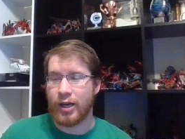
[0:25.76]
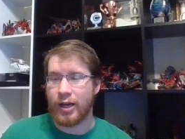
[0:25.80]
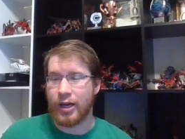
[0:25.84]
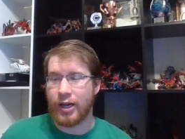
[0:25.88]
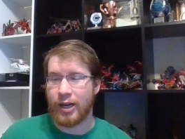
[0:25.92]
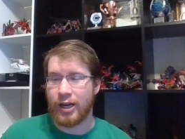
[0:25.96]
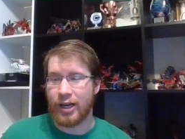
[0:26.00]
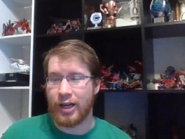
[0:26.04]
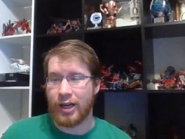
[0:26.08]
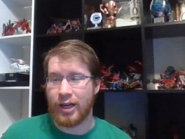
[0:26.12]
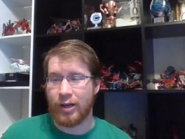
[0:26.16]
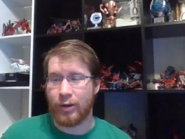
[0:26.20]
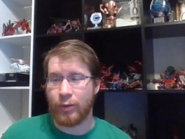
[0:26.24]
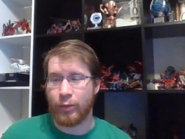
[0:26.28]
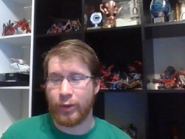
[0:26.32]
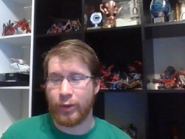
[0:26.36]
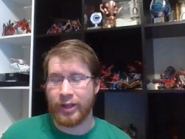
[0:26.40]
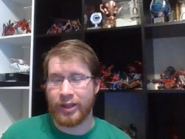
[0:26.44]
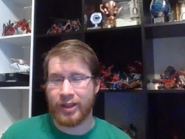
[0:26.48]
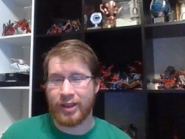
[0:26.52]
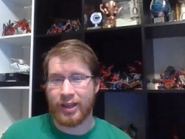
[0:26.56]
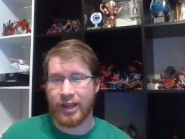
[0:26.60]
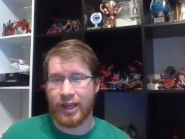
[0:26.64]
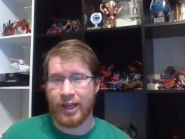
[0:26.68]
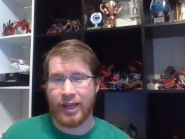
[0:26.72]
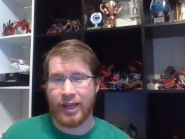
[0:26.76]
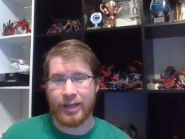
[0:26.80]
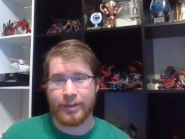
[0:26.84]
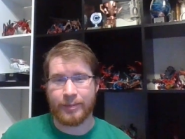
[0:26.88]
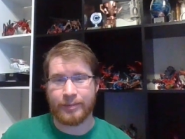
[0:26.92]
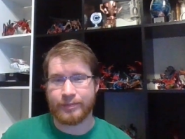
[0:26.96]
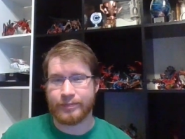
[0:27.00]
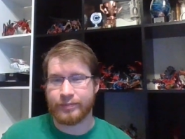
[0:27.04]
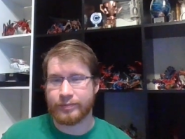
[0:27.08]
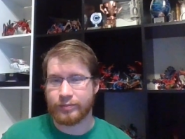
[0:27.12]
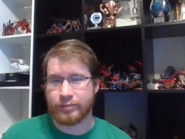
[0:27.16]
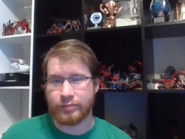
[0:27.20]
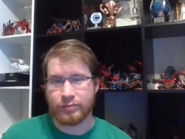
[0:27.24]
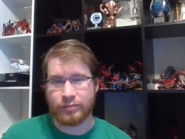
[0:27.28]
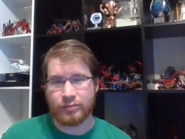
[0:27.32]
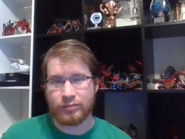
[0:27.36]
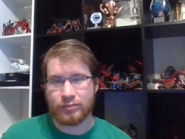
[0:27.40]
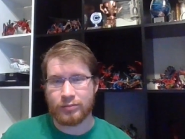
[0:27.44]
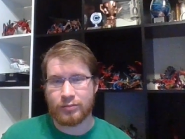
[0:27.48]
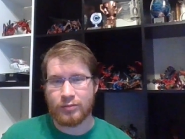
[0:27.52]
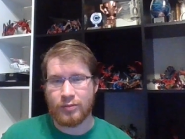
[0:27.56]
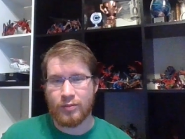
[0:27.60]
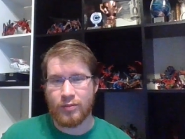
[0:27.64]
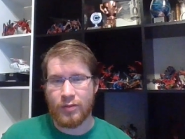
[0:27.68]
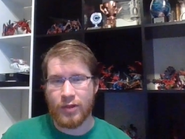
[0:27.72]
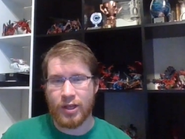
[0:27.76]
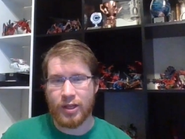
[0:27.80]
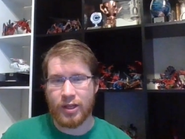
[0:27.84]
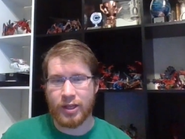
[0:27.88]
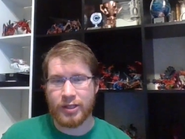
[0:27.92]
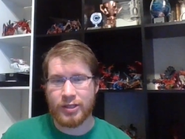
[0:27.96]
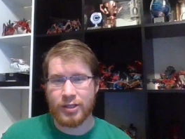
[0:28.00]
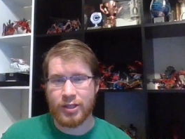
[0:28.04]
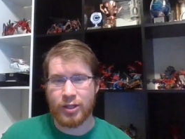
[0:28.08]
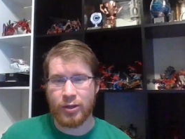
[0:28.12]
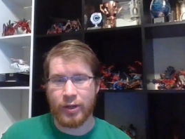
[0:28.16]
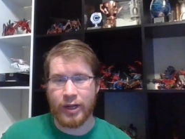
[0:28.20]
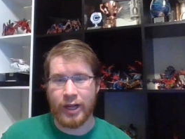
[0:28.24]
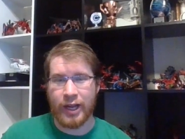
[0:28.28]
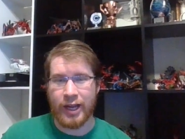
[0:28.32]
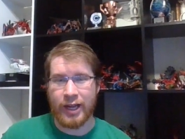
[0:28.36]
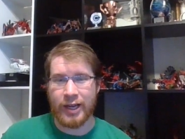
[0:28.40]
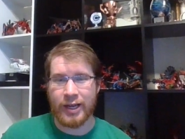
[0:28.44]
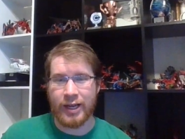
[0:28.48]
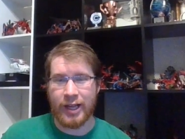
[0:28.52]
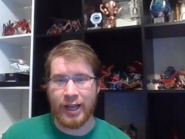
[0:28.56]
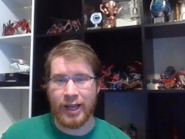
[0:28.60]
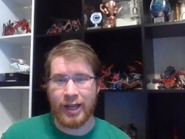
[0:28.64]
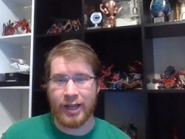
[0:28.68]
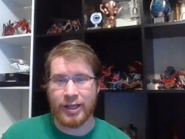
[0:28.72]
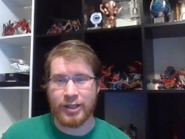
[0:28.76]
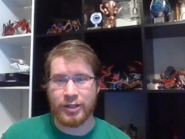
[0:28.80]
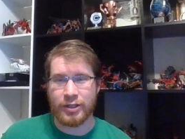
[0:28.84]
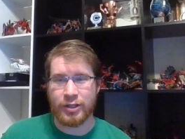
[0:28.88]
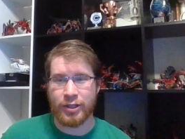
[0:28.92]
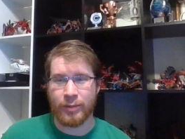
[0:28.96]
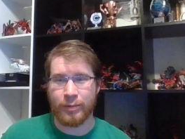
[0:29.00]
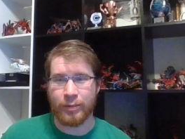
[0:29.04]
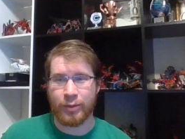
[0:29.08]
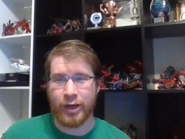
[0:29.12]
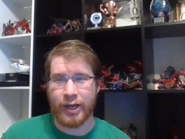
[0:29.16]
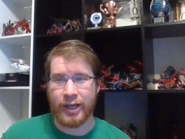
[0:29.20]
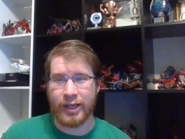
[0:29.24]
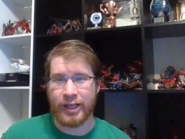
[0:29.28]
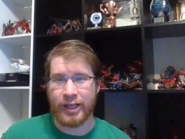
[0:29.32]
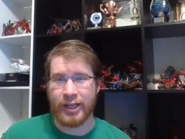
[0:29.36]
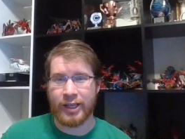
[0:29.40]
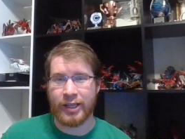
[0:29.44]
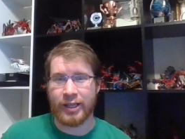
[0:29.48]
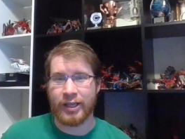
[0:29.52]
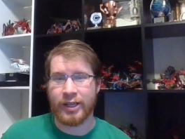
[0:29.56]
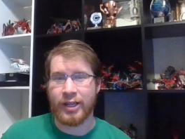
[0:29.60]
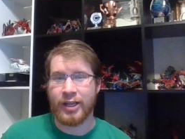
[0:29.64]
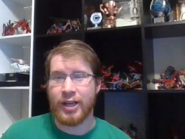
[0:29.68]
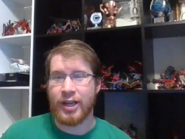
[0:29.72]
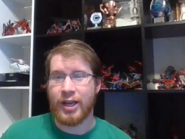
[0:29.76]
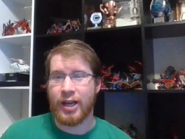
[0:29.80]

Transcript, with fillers: Uh, with that, let's go ahead and jump right in.